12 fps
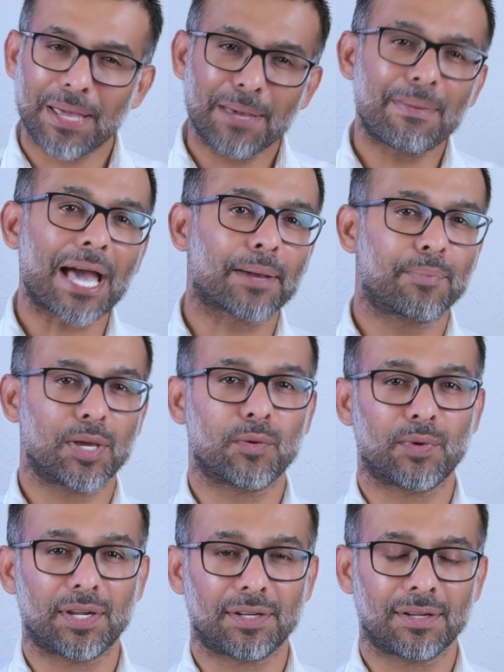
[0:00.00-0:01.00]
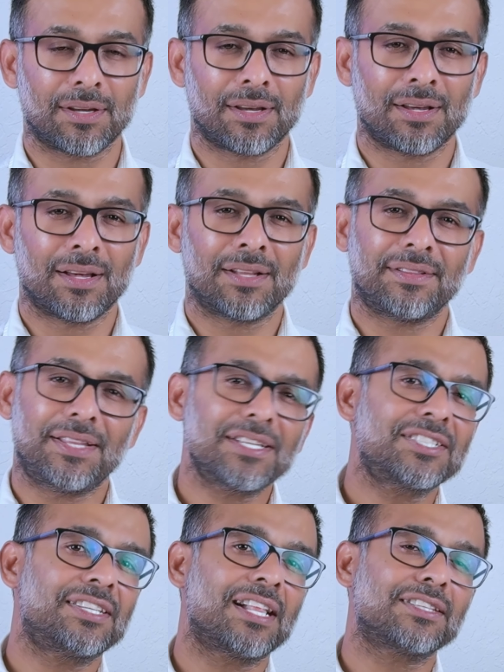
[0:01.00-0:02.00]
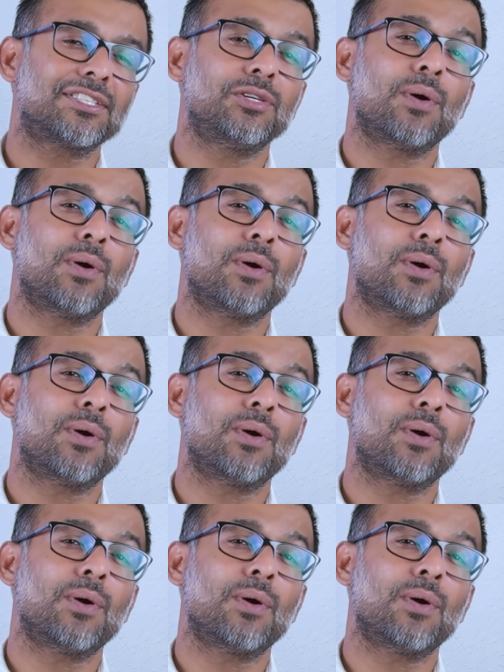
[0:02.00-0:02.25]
Payback period. This tells